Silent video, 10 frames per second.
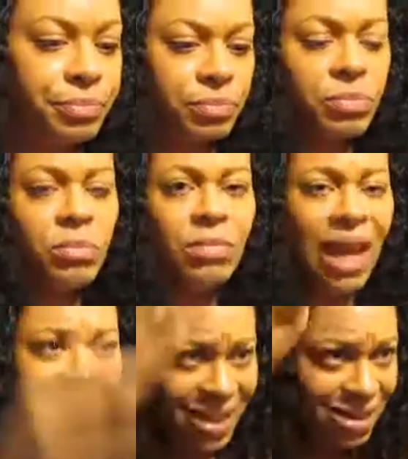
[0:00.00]

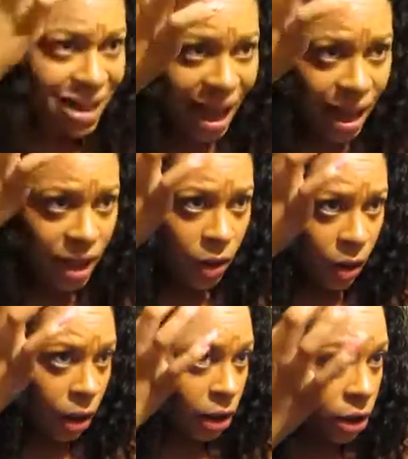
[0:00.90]
And it's not,
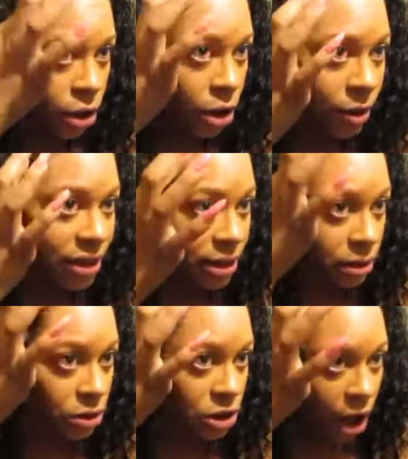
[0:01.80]
you know, it's
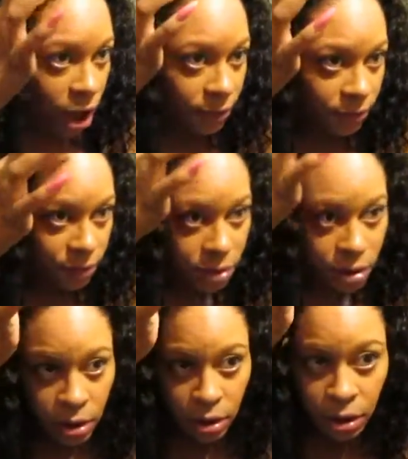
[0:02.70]
still soft.
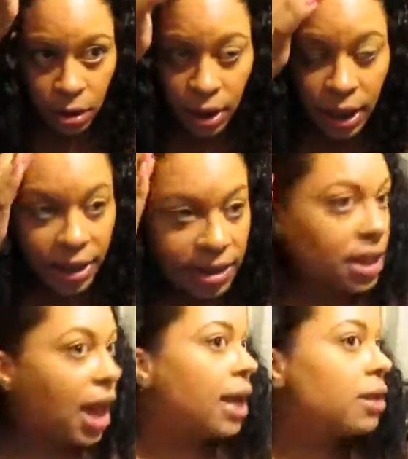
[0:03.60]
It's
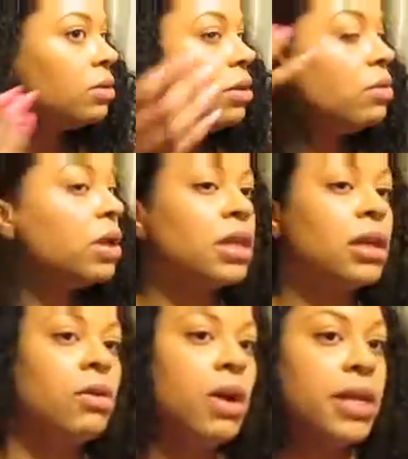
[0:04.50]
not, you know,
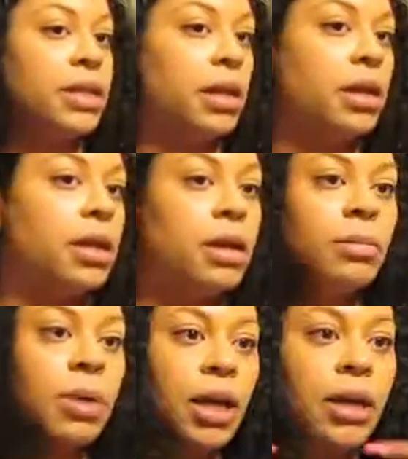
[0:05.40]
nothing crazy.
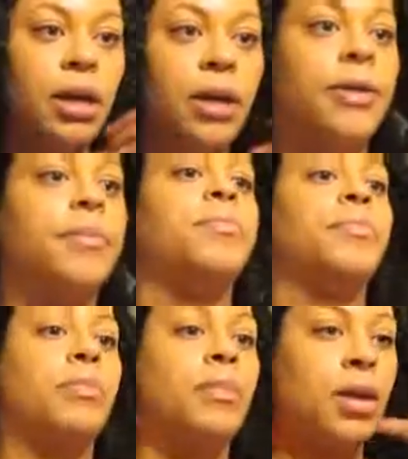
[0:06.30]
But,
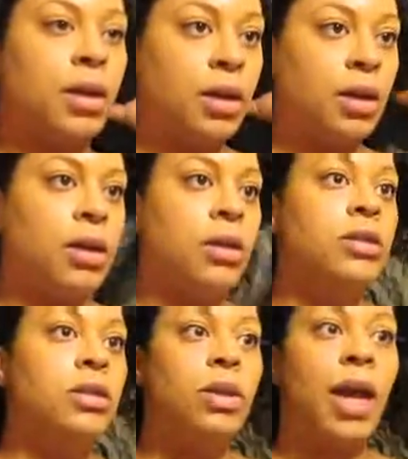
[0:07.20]

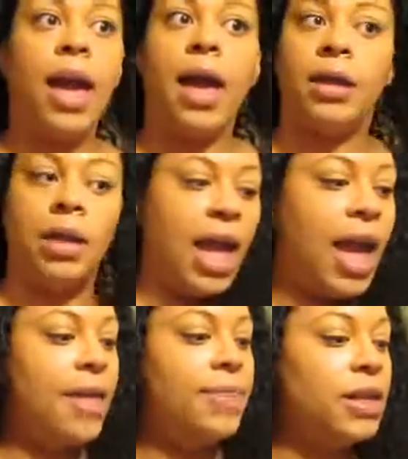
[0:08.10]
so yeah.
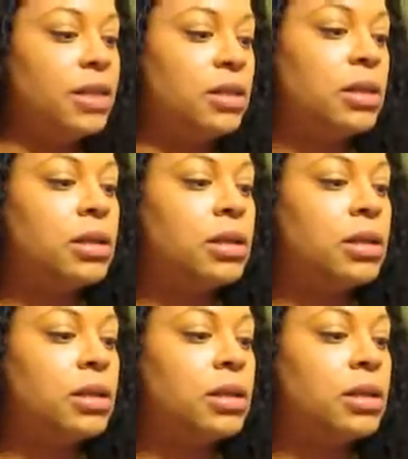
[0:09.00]
And this,